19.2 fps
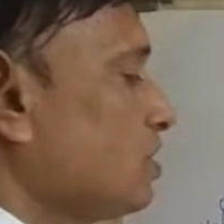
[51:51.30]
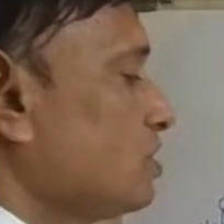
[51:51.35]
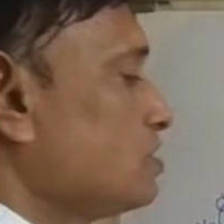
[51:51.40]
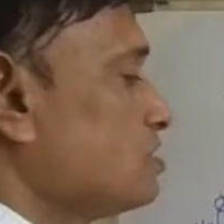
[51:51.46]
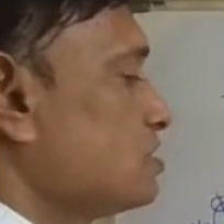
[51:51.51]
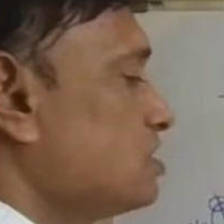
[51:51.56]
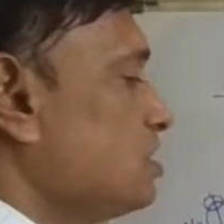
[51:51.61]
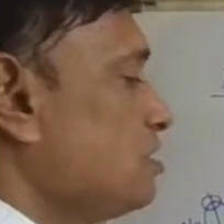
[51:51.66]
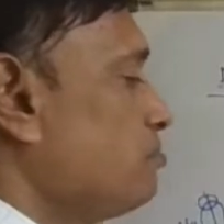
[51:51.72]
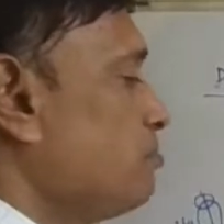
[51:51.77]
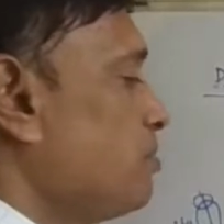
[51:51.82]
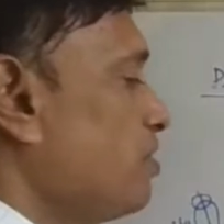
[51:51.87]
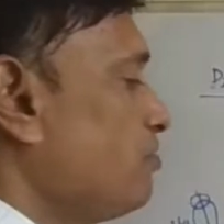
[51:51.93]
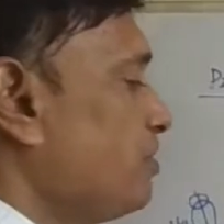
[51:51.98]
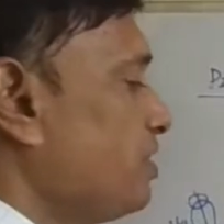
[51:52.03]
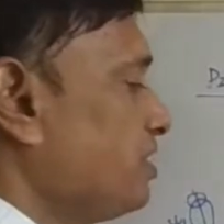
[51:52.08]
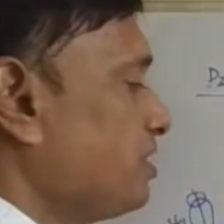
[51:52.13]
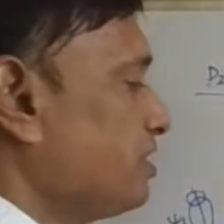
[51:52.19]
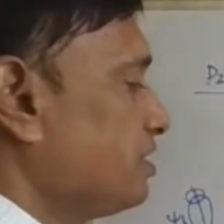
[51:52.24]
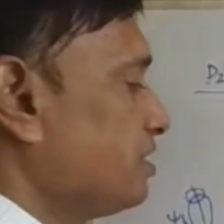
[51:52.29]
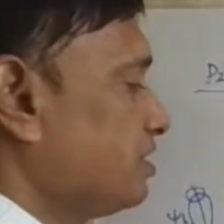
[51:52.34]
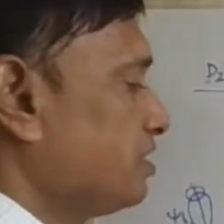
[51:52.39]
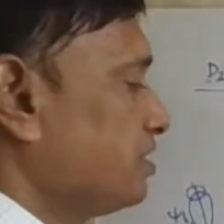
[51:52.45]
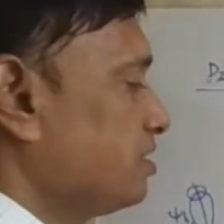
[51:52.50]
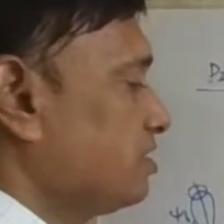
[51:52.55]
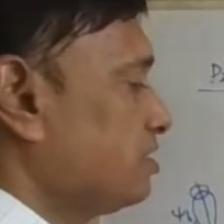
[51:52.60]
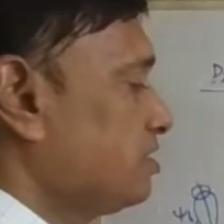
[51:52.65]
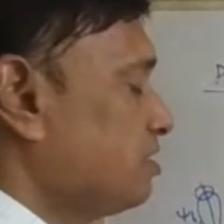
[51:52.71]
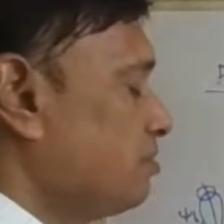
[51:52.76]
Sigma v,
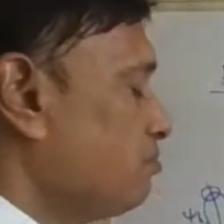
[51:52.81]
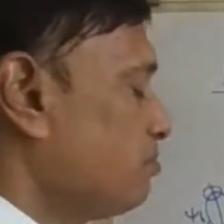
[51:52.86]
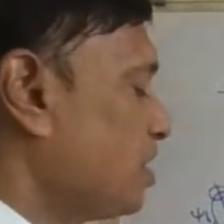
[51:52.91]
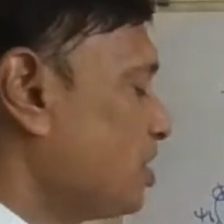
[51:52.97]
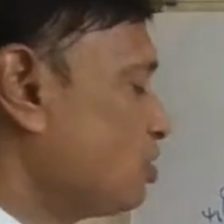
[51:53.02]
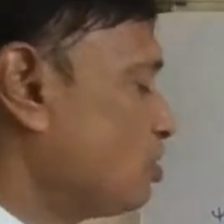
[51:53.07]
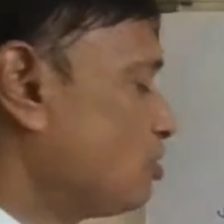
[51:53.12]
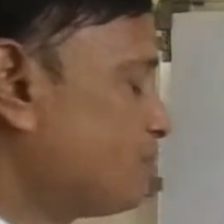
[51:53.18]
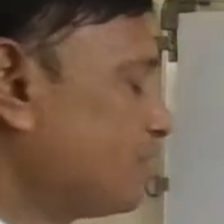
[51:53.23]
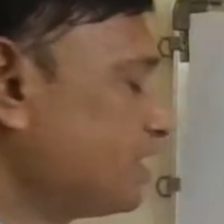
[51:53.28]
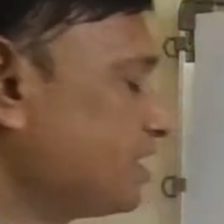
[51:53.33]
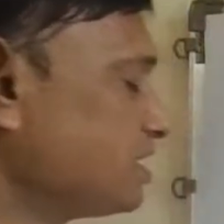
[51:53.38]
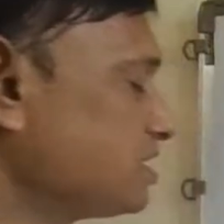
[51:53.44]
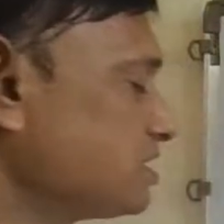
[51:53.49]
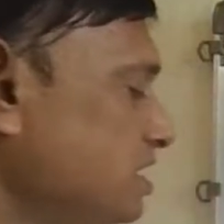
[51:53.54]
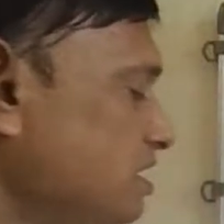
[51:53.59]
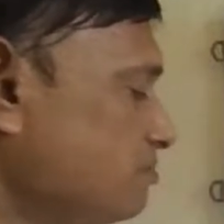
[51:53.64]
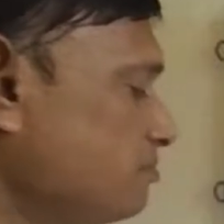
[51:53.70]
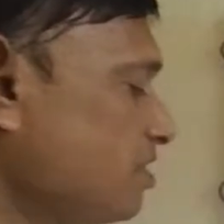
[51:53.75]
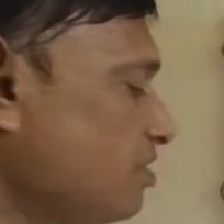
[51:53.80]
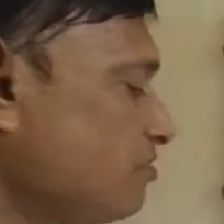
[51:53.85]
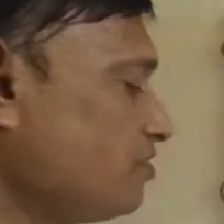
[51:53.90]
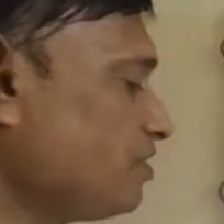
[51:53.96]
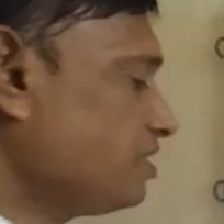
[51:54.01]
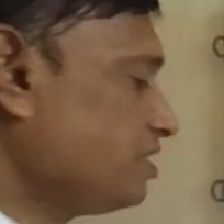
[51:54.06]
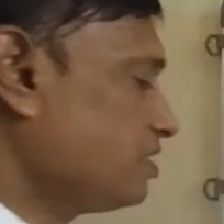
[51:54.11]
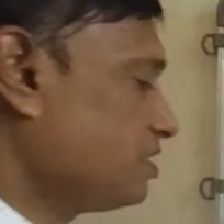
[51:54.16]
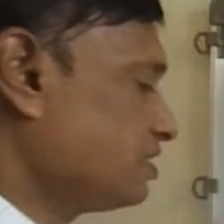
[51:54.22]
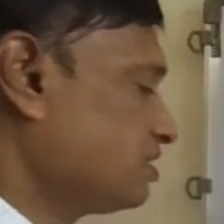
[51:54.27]
by operating sigma
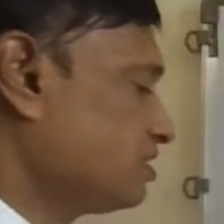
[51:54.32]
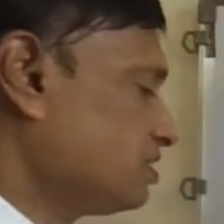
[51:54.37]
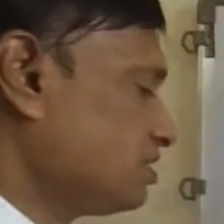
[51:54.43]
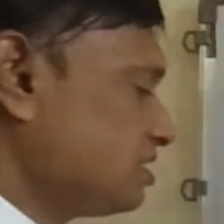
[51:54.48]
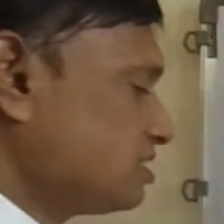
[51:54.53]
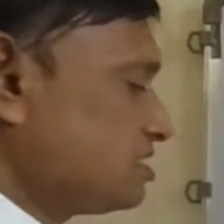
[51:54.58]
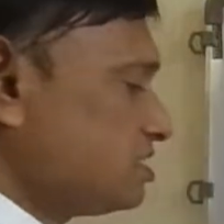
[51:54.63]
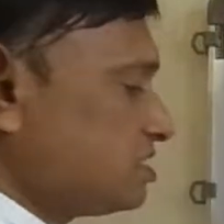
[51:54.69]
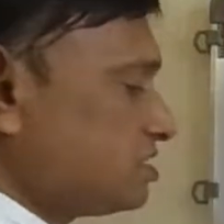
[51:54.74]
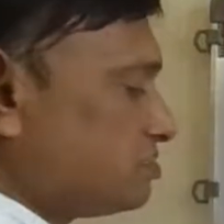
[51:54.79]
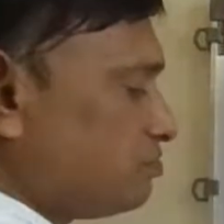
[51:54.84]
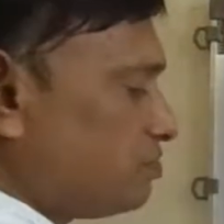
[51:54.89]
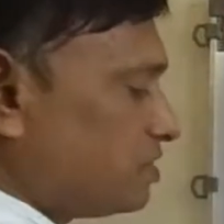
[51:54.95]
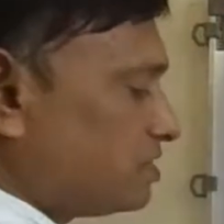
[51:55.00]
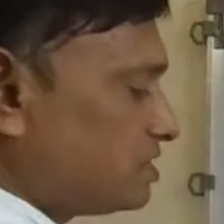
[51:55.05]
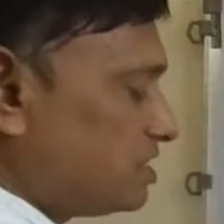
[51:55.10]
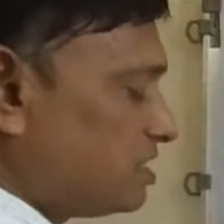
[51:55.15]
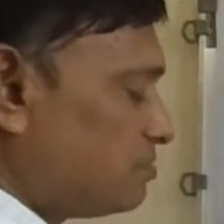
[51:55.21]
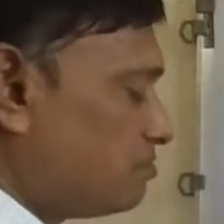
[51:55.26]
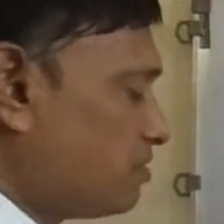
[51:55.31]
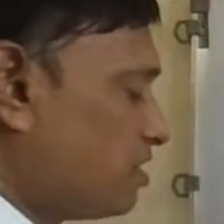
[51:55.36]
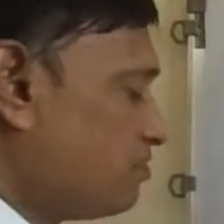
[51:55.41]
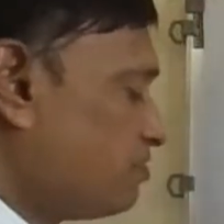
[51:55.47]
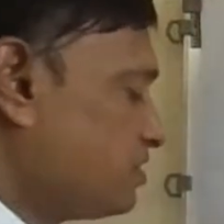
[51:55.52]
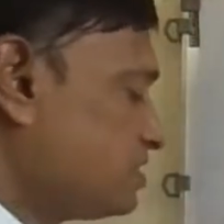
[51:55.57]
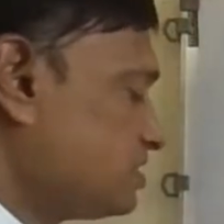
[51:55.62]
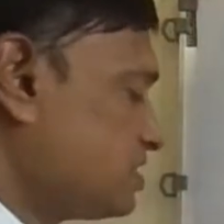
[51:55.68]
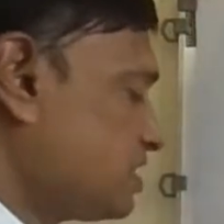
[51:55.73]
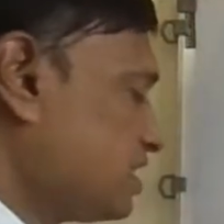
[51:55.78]
v, this is one sigma
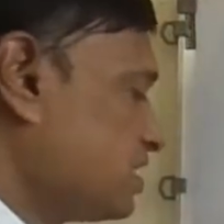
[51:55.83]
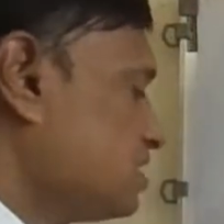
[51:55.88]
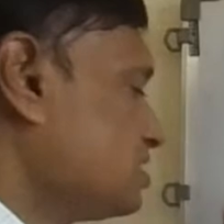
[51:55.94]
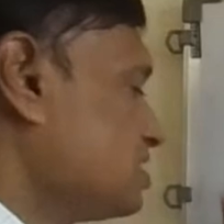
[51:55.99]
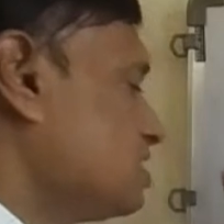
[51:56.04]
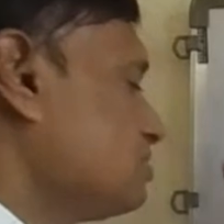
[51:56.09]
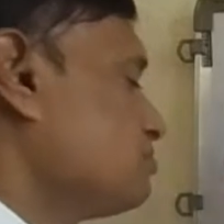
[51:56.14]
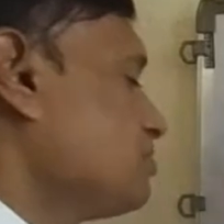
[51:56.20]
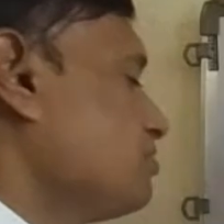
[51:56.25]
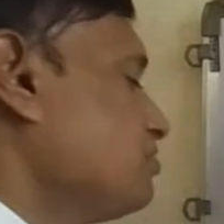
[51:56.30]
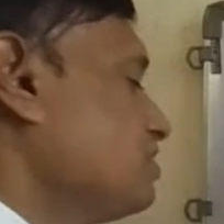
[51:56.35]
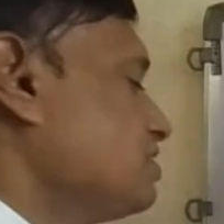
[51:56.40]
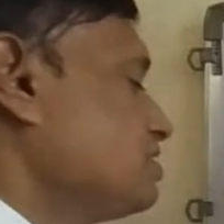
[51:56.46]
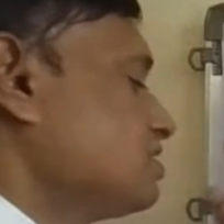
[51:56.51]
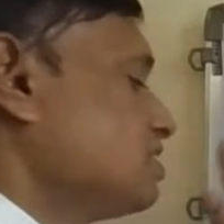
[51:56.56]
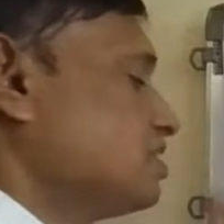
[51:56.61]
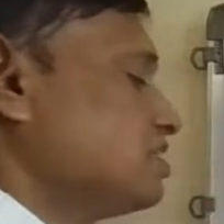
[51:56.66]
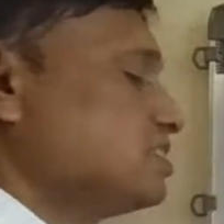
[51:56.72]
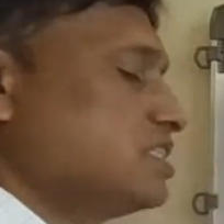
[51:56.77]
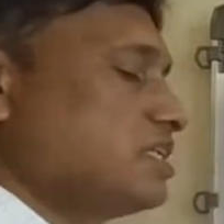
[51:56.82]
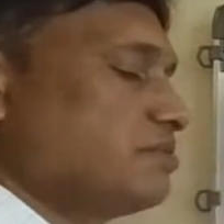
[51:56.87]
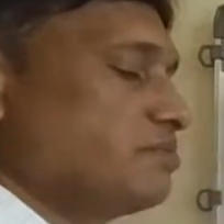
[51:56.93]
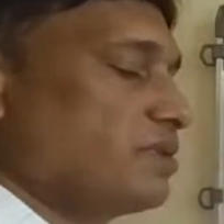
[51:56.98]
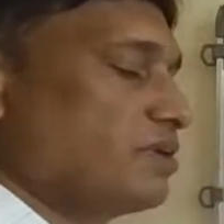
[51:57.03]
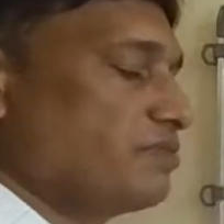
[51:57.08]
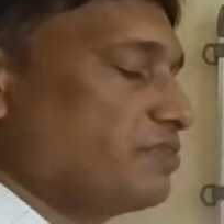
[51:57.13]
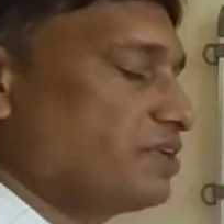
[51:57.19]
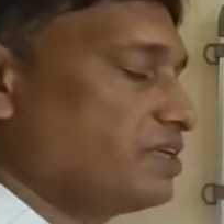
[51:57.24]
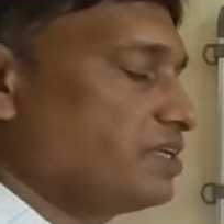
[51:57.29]
v, second sigma v, third
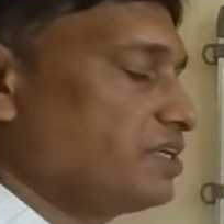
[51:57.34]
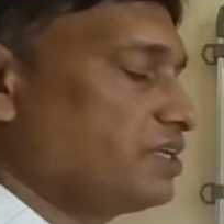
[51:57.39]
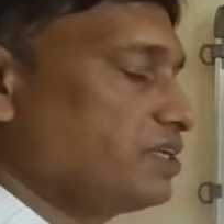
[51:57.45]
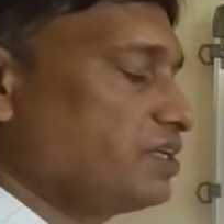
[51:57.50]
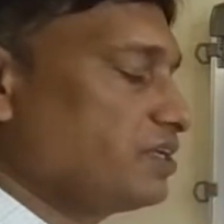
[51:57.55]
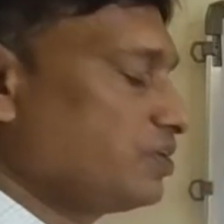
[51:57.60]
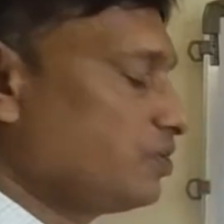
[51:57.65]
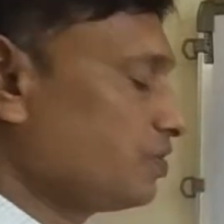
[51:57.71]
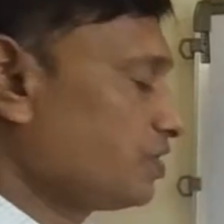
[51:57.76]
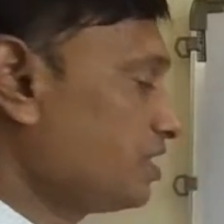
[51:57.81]
sigma v.